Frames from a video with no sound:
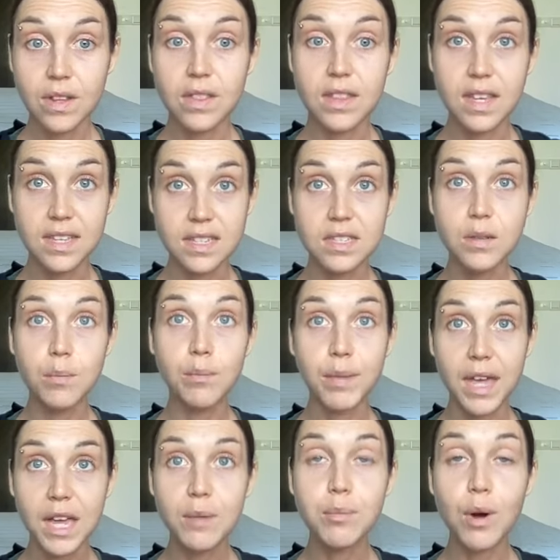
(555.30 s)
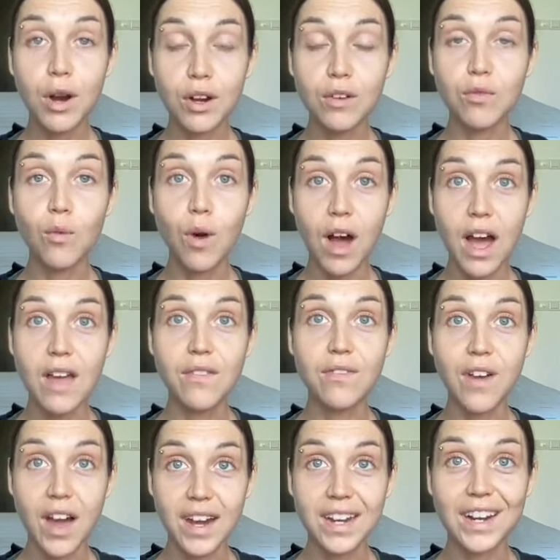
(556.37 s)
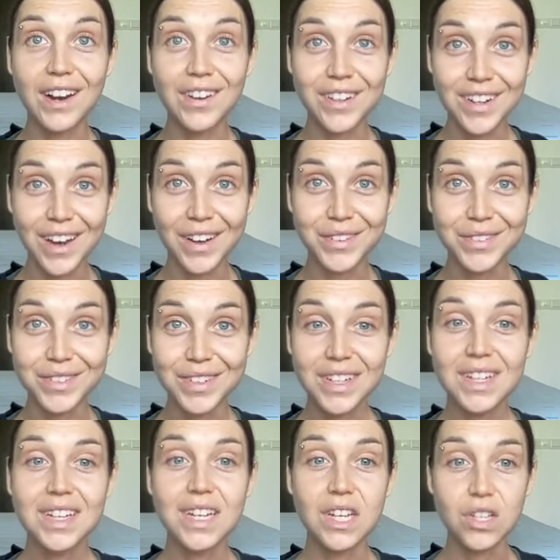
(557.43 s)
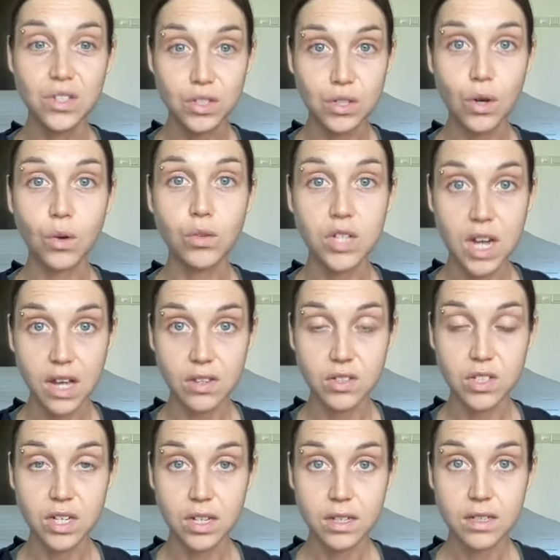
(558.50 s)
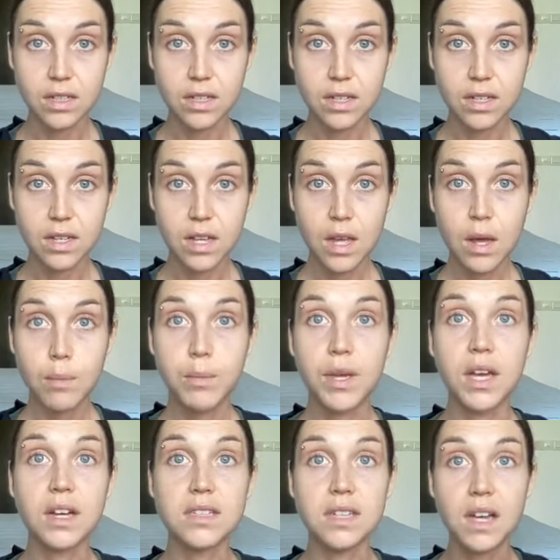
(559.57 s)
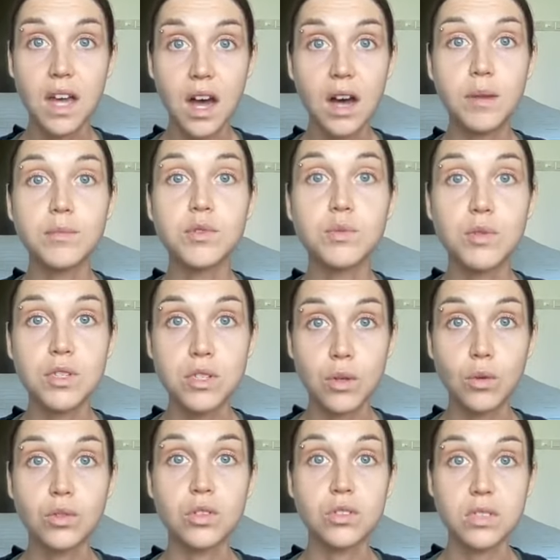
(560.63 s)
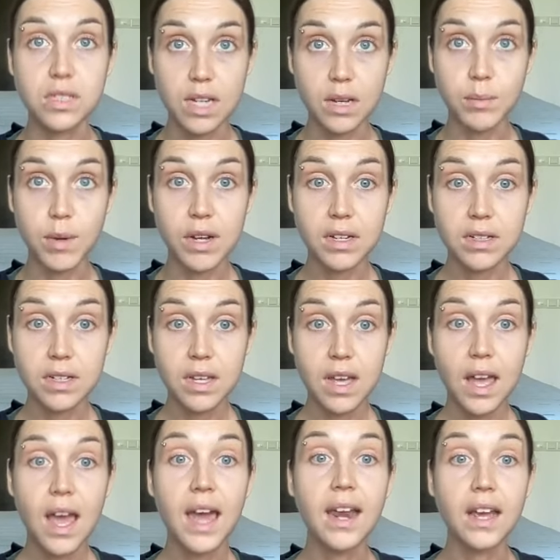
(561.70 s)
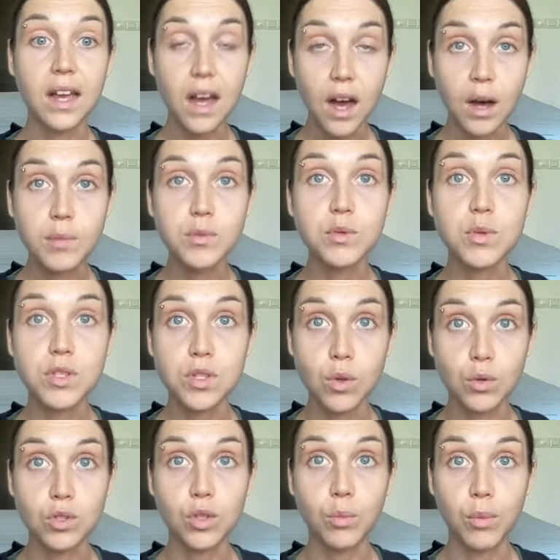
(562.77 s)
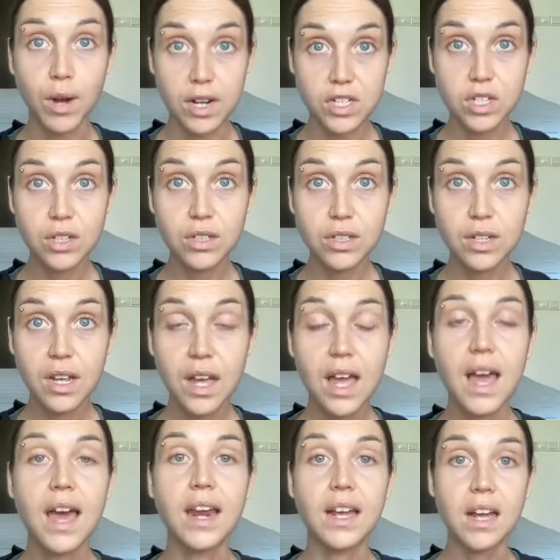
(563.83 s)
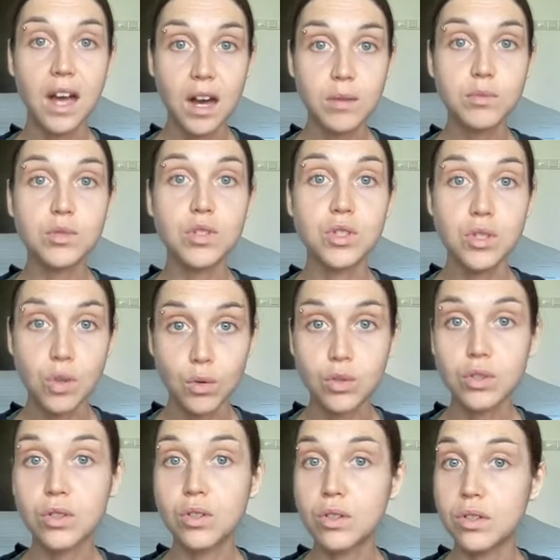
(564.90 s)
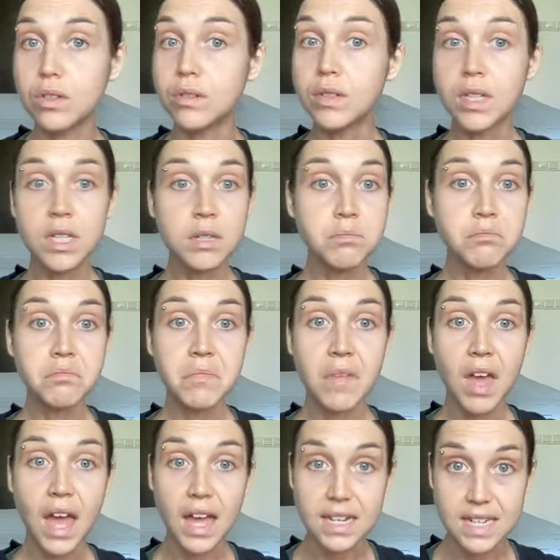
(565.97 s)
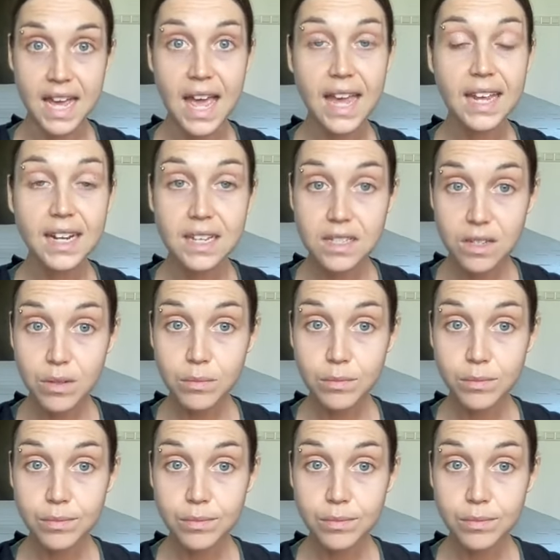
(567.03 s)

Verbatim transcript: this is a big part of why finding our enough is so challenging because it comes with social stigma and it comes with social pressure and it comes with social antagonism